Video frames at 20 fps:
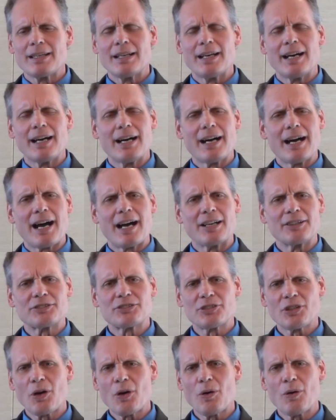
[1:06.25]
are
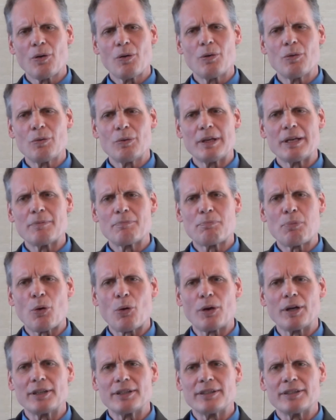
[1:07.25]
so
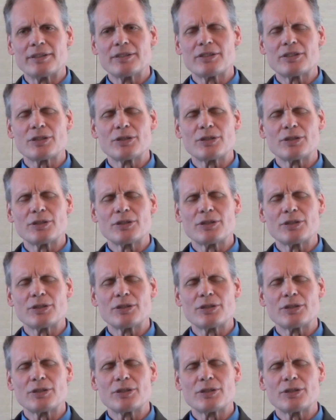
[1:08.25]
important